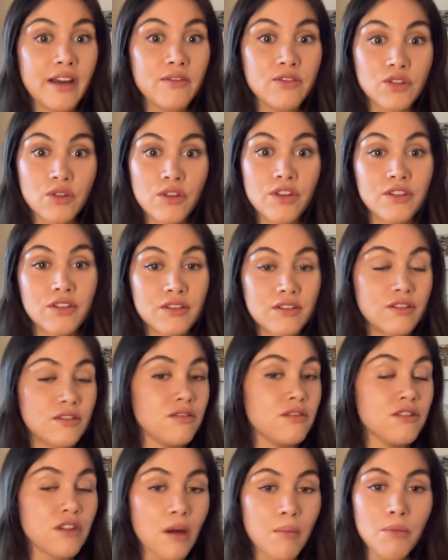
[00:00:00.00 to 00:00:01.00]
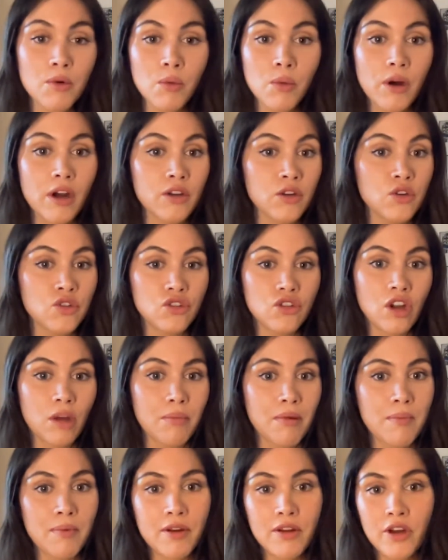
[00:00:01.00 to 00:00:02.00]
So this is number one. You should not be
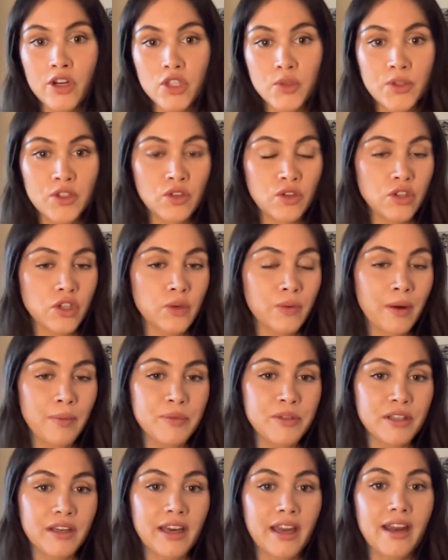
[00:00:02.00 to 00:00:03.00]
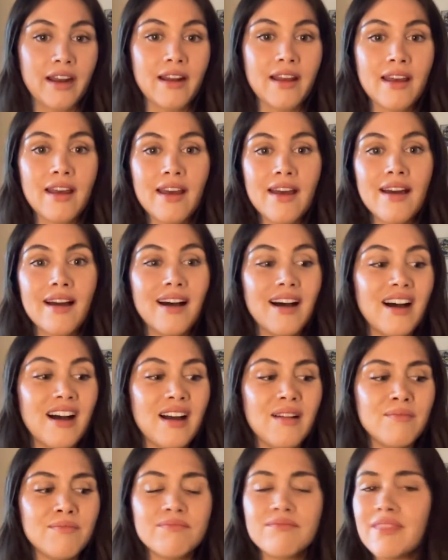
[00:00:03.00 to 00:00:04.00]
putting your tuition on your website.
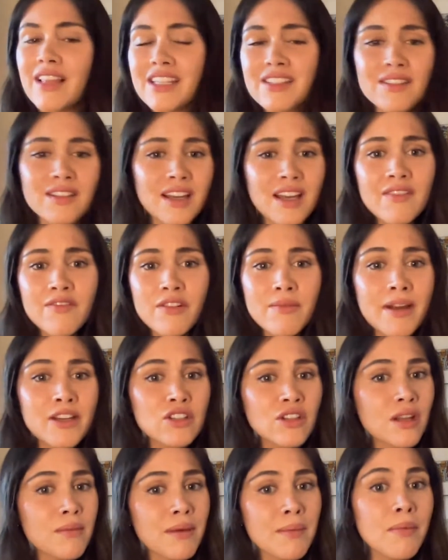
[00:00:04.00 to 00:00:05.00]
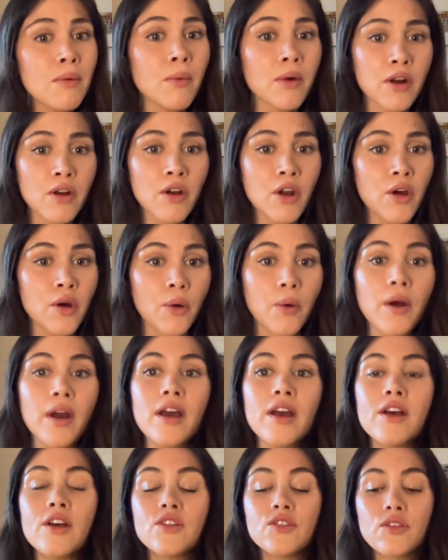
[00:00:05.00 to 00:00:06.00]
That's information that people want to know.
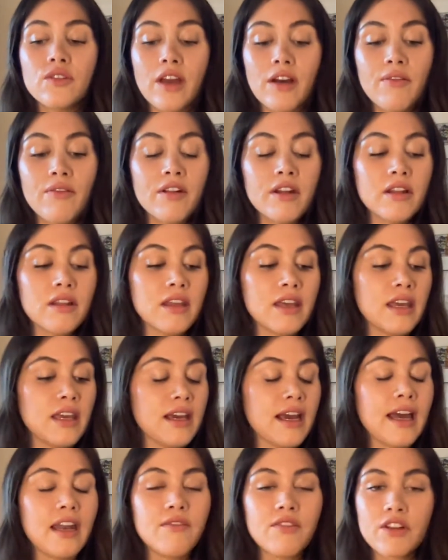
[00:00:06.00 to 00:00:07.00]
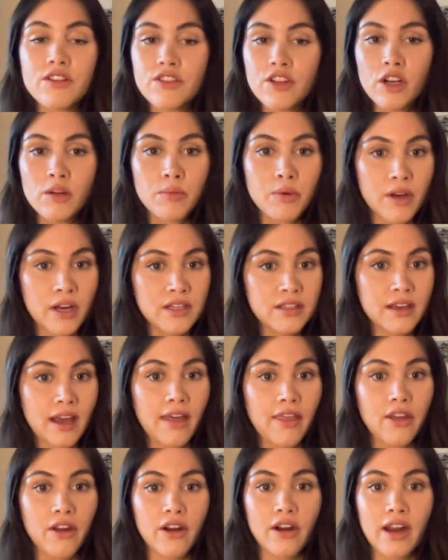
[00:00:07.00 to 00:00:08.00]
So definitely kind of consider putting
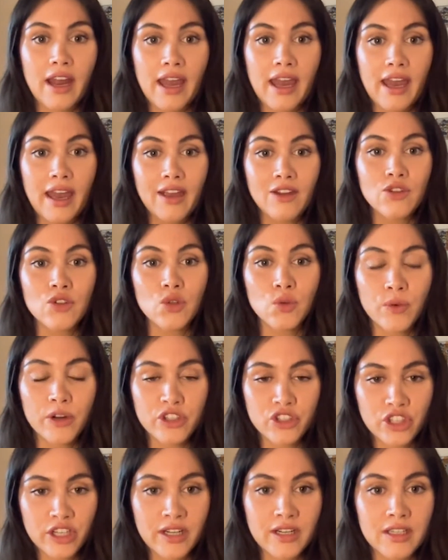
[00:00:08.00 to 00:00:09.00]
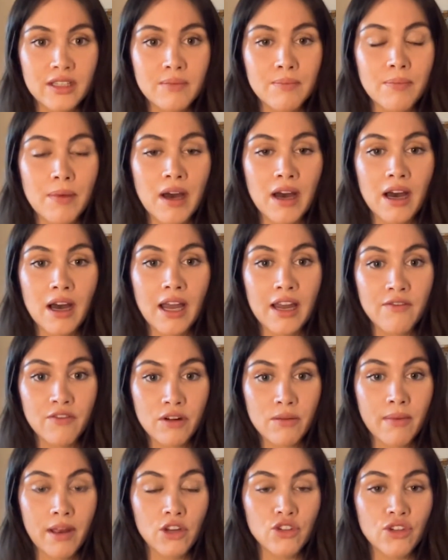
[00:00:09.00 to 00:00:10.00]
together a tuition
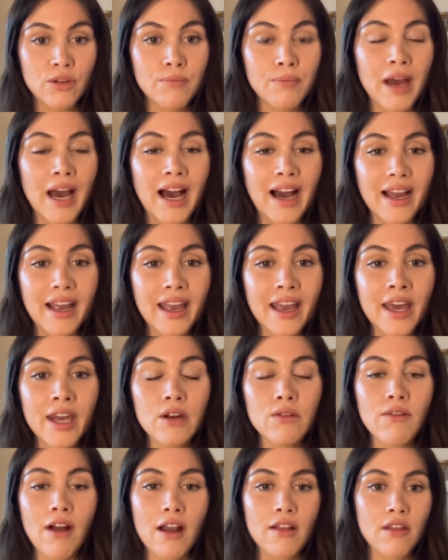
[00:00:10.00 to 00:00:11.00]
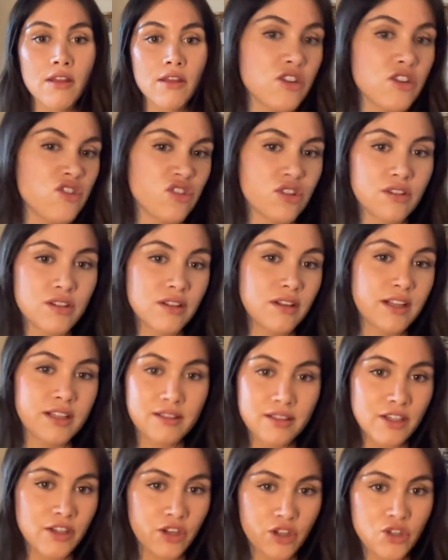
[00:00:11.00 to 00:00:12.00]
information packet rather just
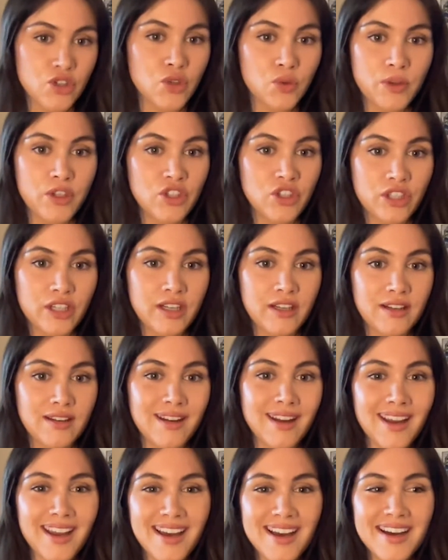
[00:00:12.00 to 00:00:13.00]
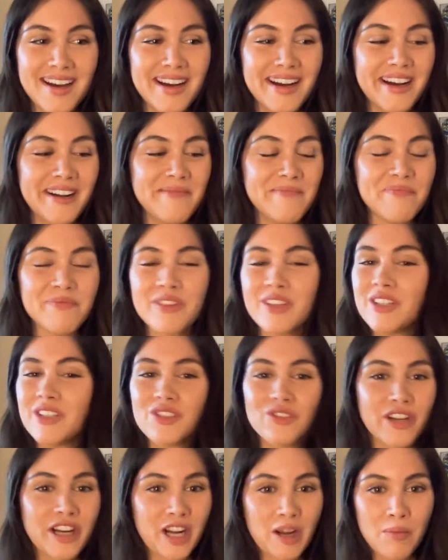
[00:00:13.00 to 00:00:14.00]
listing your tuition
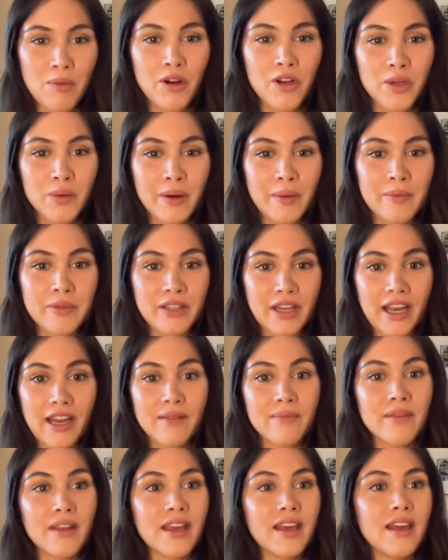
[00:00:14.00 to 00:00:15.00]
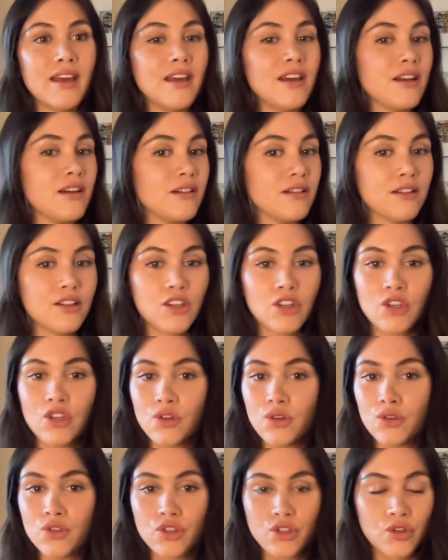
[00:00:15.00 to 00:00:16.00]
straight up on your website.
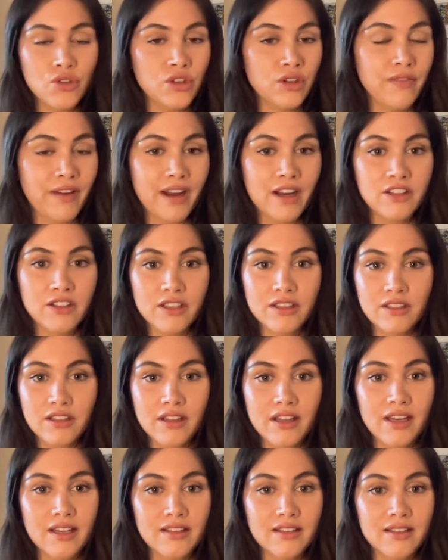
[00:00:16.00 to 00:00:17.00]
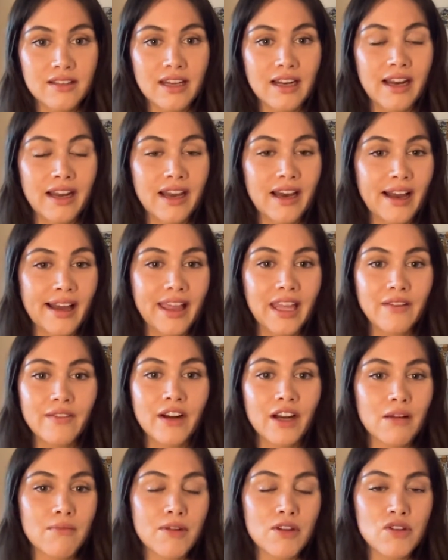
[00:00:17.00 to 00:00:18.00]
Huge advantages to this, and I highly
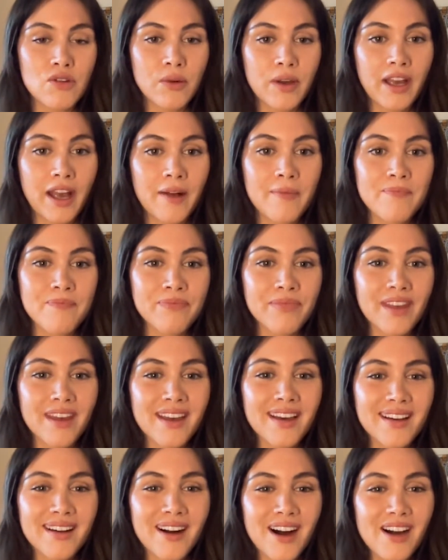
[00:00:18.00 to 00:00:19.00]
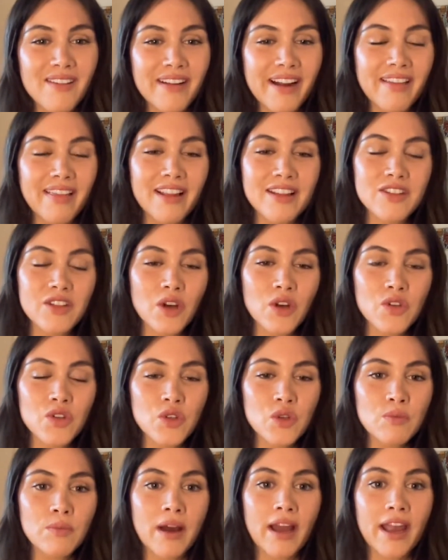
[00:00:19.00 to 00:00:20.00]
recommend doing it. All right, let's go to
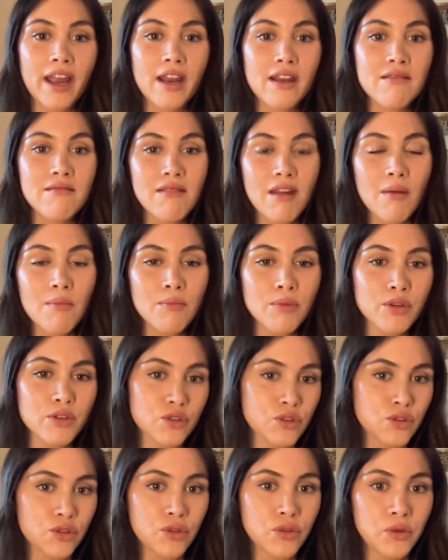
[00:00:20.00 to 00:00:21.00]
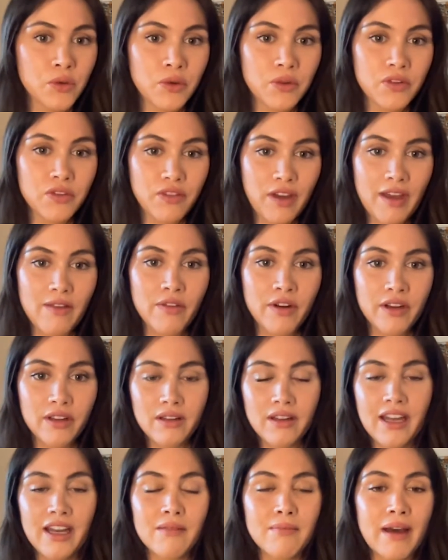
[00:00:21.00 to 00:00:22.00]
my number 2 favorite
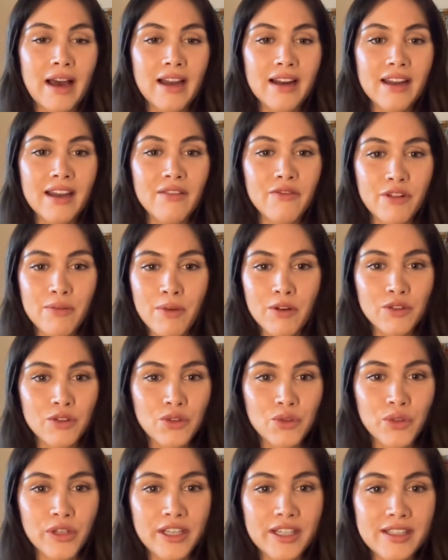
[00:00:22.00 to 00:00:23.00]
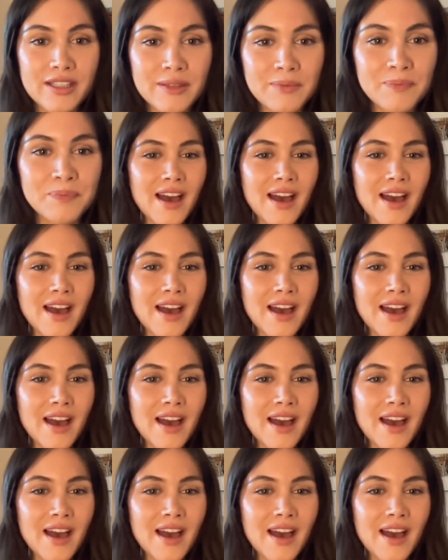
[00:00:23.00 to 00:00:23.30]
lead magnet for Montessori's.